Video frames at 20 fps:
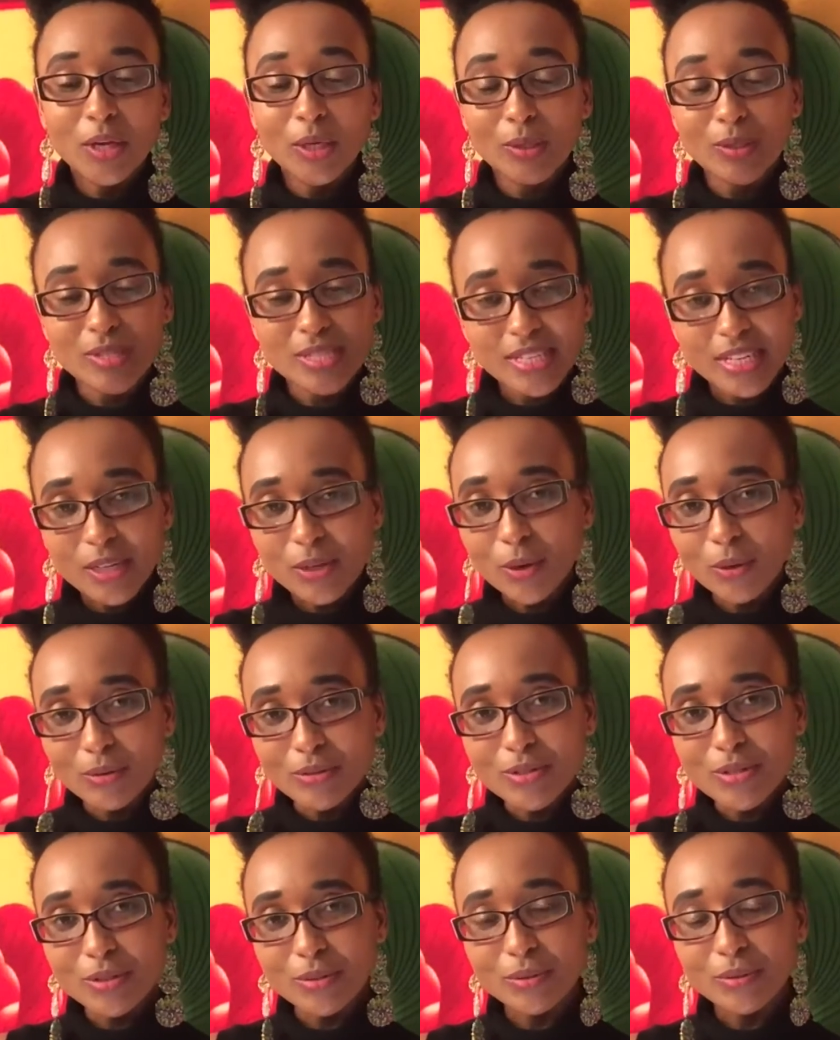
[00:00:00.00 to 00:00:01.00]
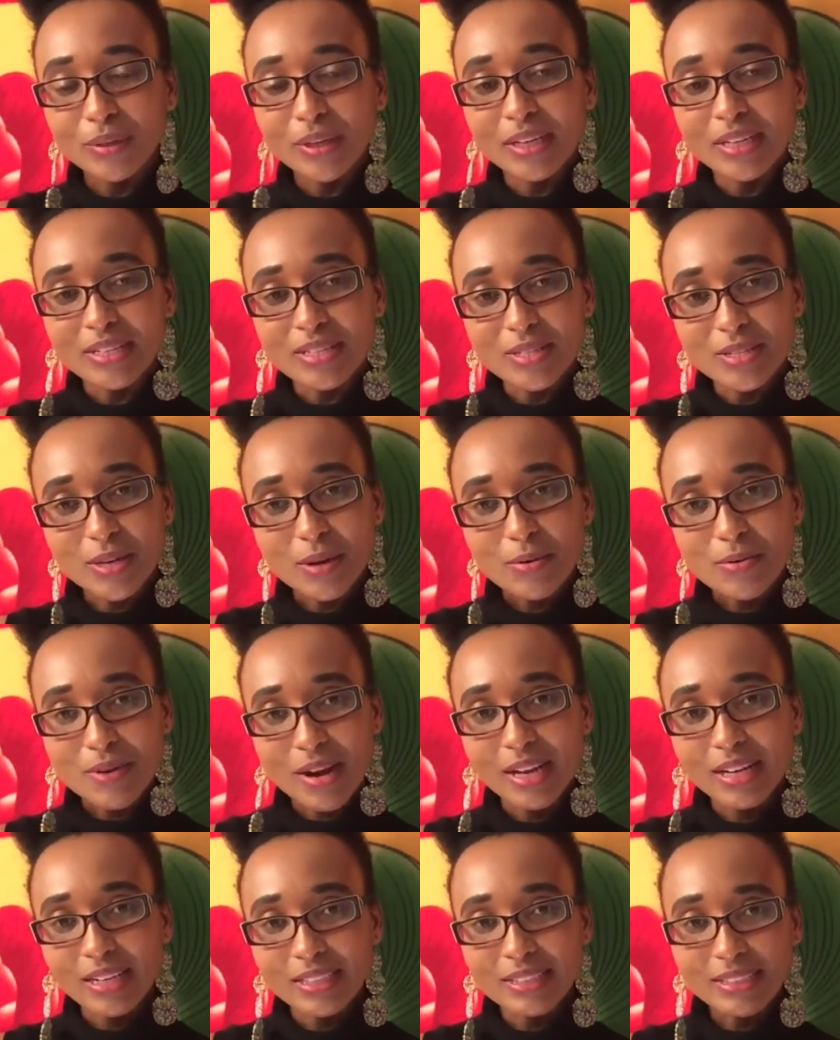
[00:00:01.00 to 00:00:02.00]
Your skin also is
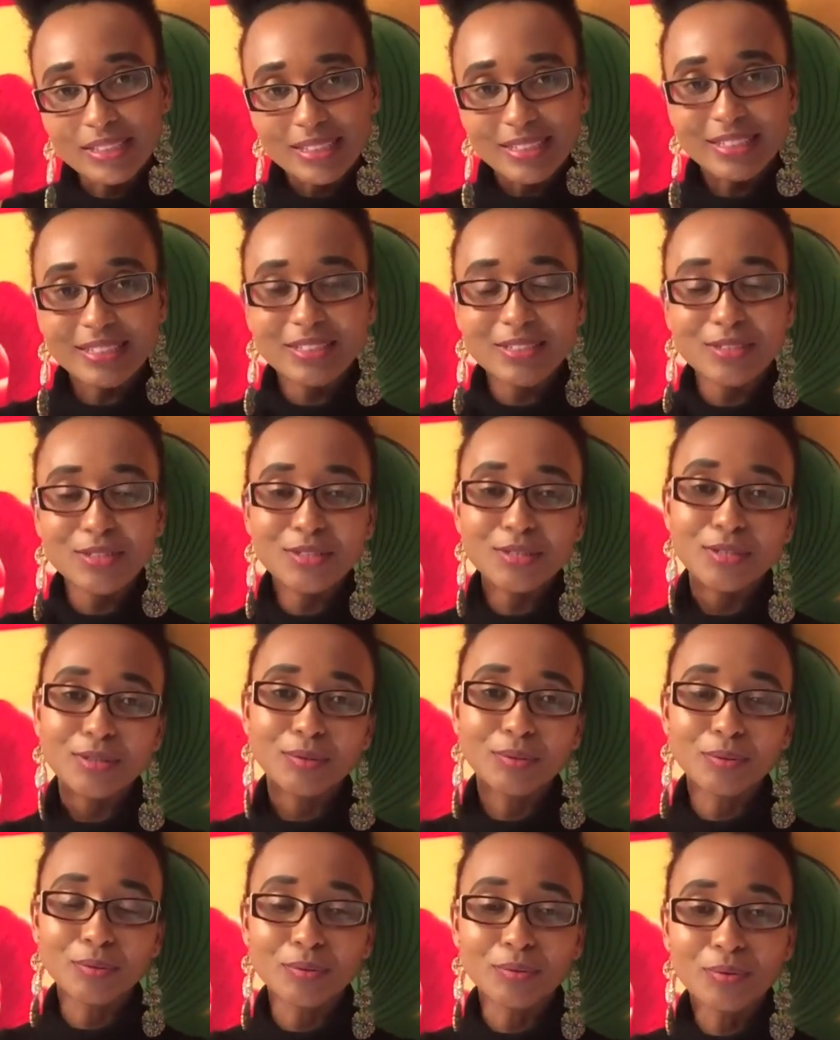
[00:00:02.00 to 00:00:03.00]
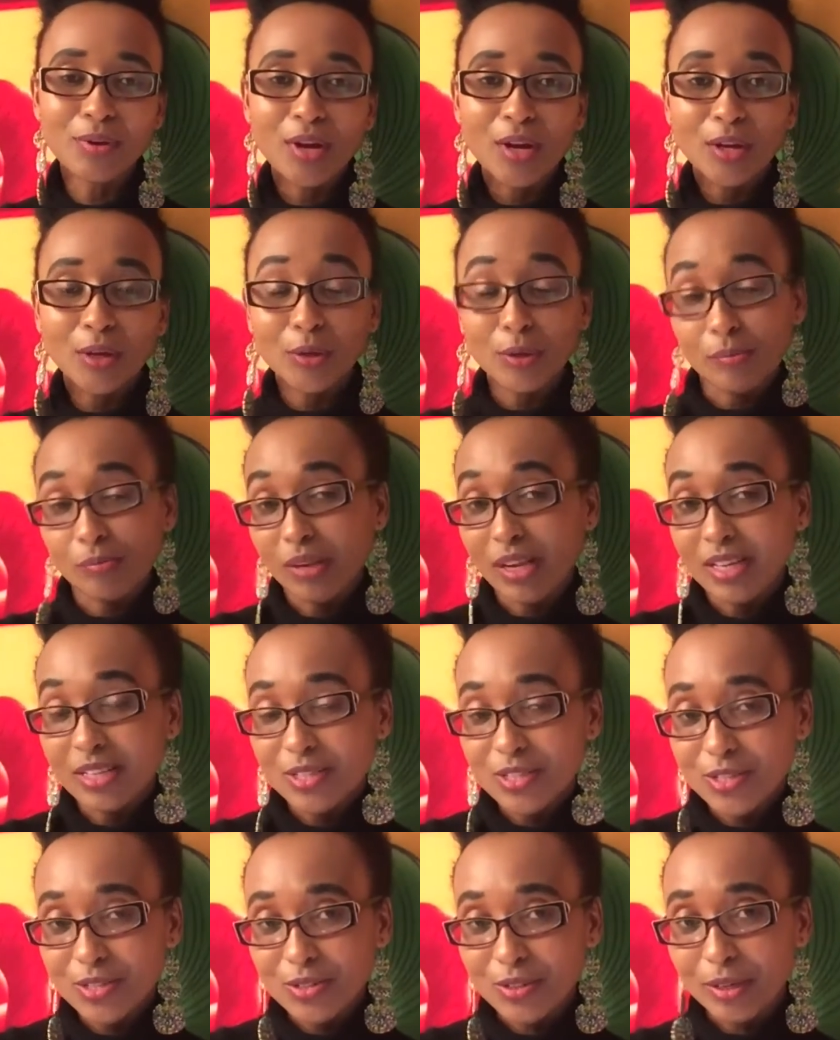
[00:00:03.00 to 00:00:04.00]
directly linked to your
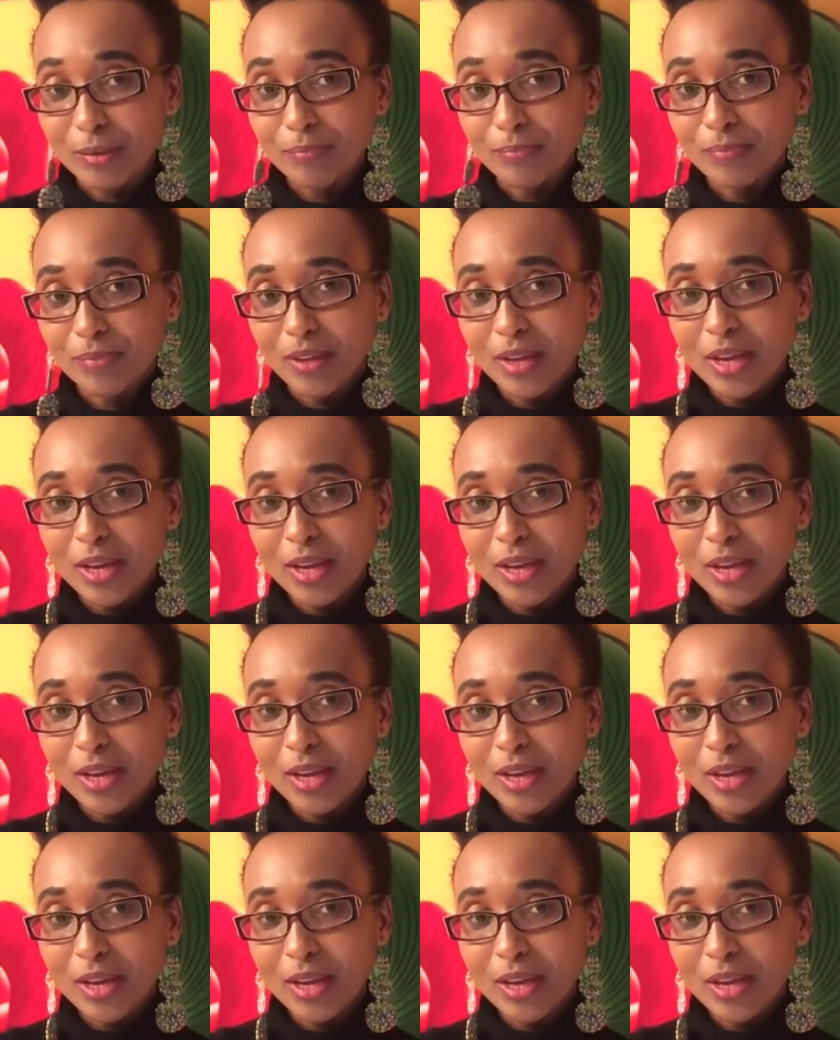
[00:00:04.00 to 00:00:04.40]
bloodstream.